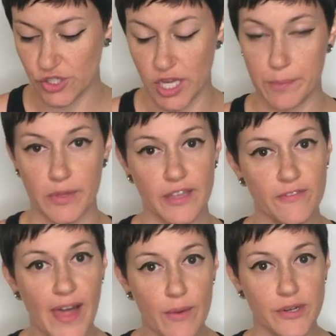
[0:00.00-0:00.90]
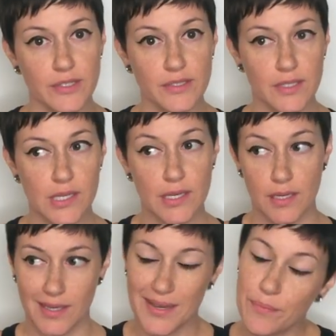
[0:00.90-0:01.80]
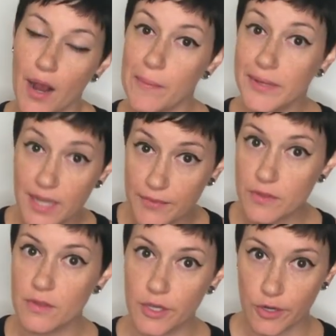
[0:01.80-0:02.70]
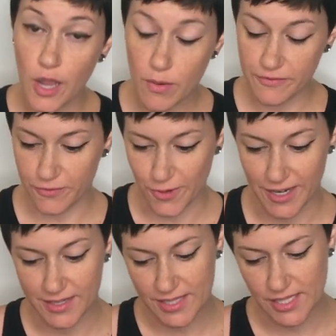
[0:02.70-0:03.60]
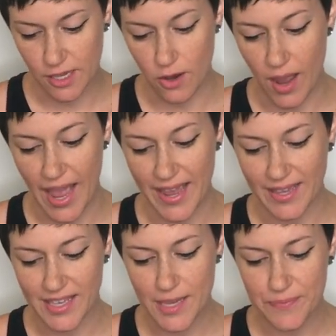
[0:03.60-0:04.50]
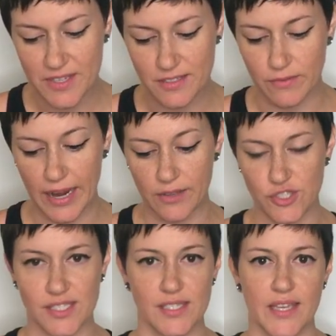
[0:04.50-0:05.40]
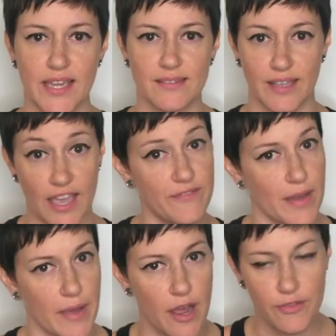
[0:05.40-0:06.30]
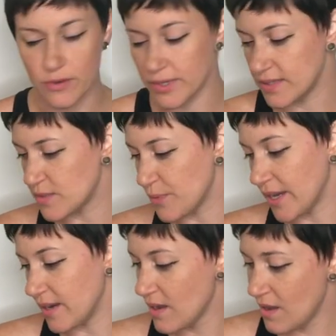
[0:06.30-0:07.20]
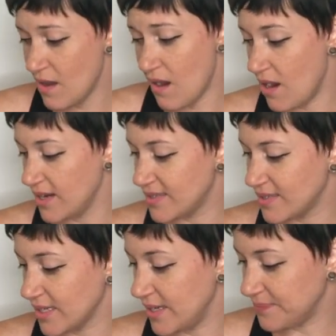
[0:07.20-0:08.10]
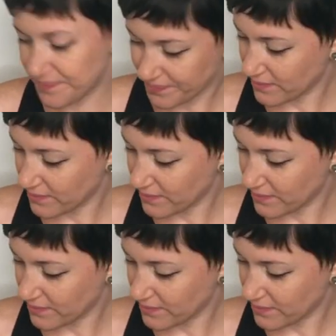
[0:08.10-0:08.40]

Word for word: shaped like flowers. Probably not the look you're going for. So I keep these around just in case I can't find my other ones, but honestly,